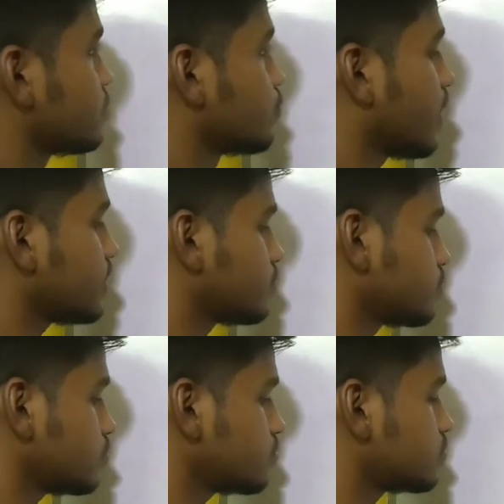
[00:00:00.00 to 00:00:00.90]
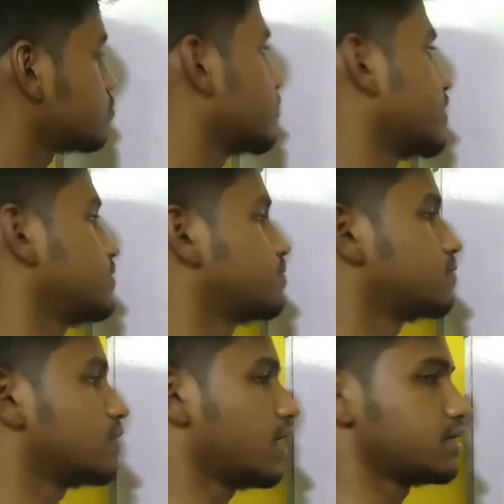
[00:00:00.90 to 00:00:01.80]
y to y
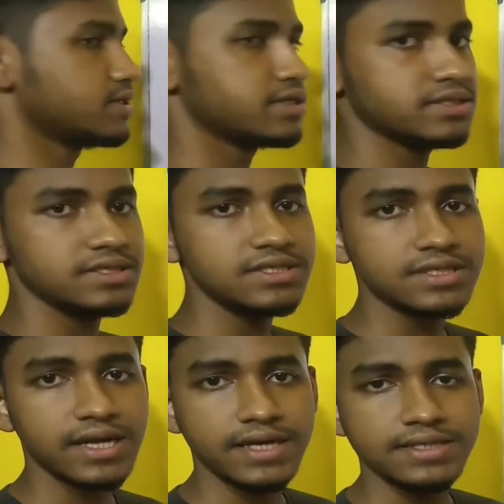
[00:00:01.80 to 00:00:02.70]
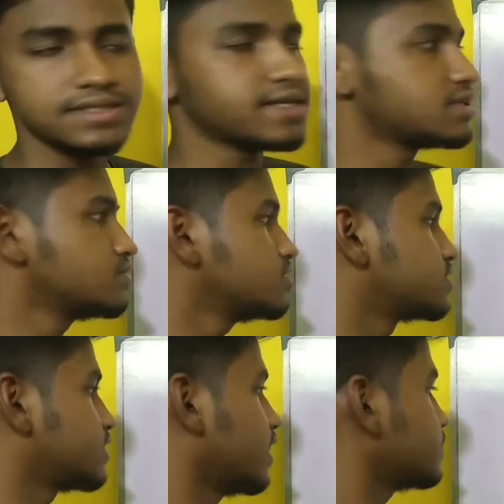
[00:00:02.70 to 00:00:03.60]
bar, this line is actually
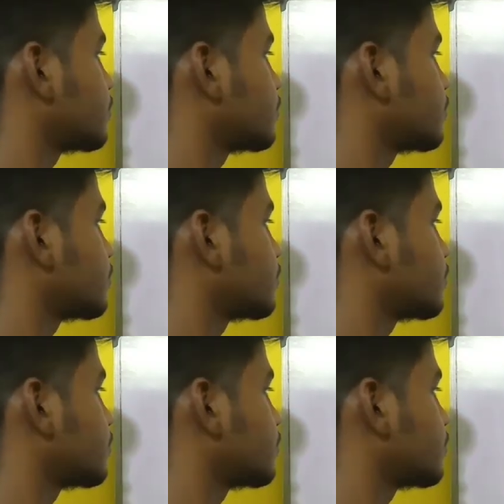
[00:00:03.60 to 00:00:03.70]
stand